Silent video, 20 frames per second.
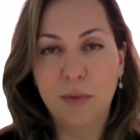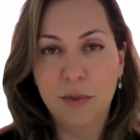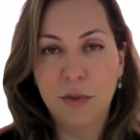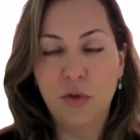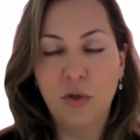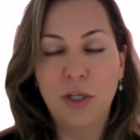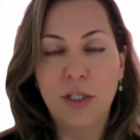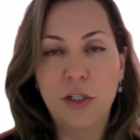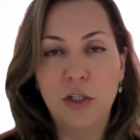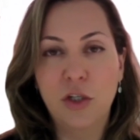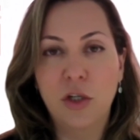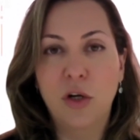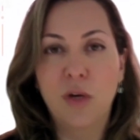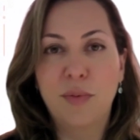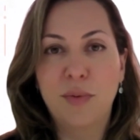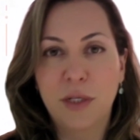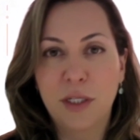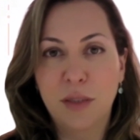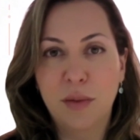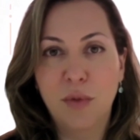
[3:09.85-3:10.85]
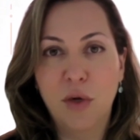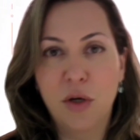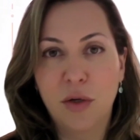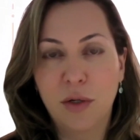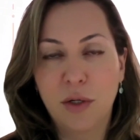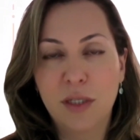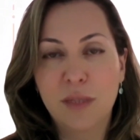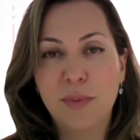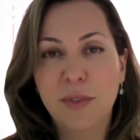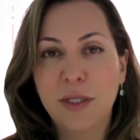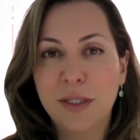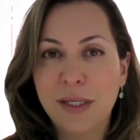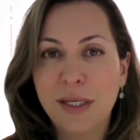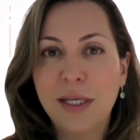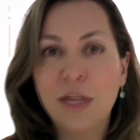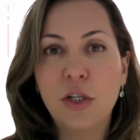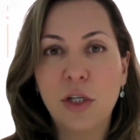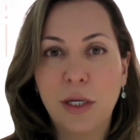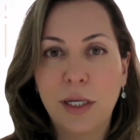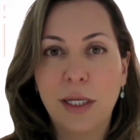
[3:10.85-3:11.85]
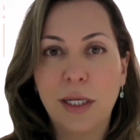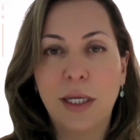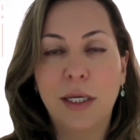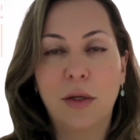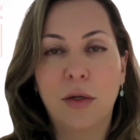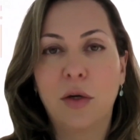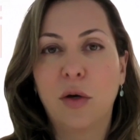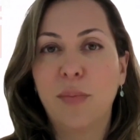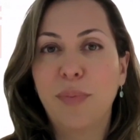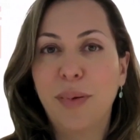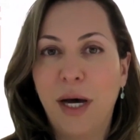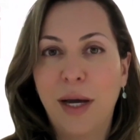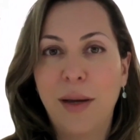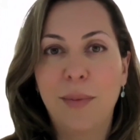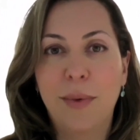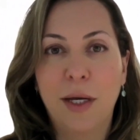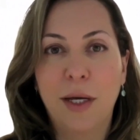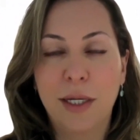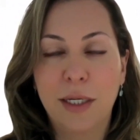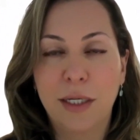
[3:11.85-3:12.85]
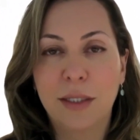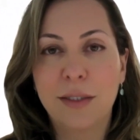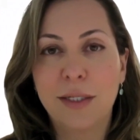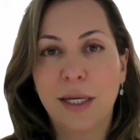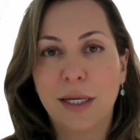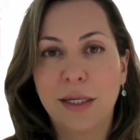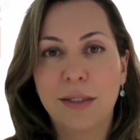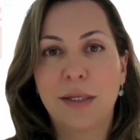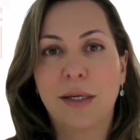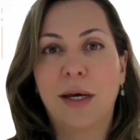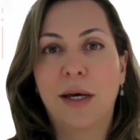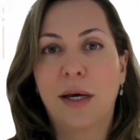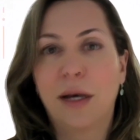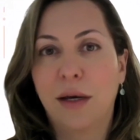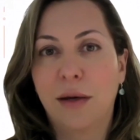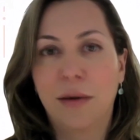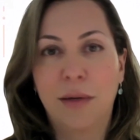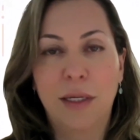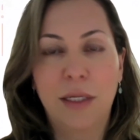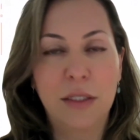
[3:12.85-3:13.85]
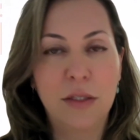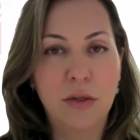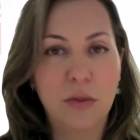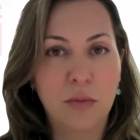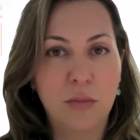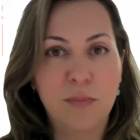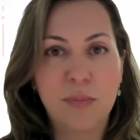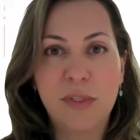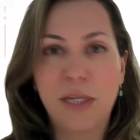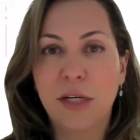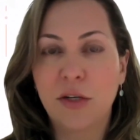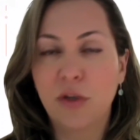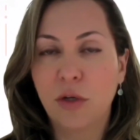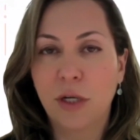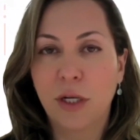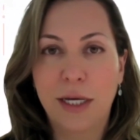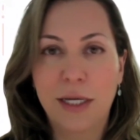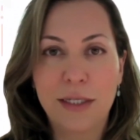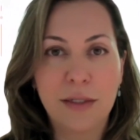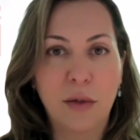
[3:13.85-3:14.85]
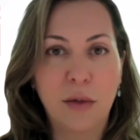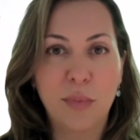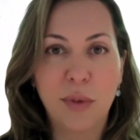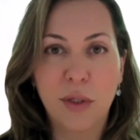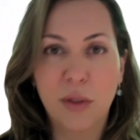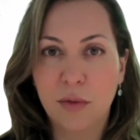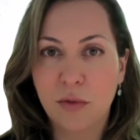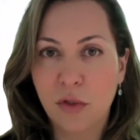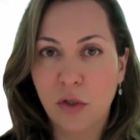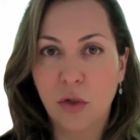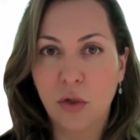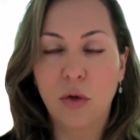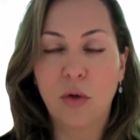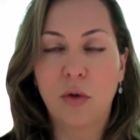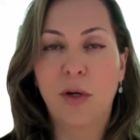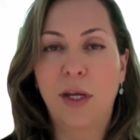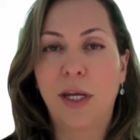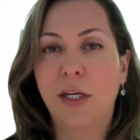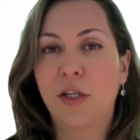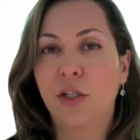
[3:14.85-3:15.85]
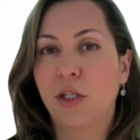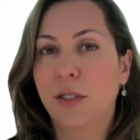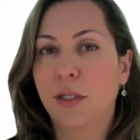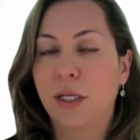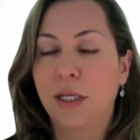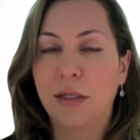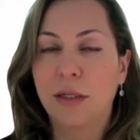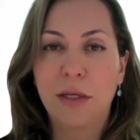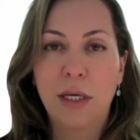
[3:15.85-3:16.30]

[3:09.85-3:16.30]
traditional operating model is, but essentially, pipelining data into centralized compute storage and then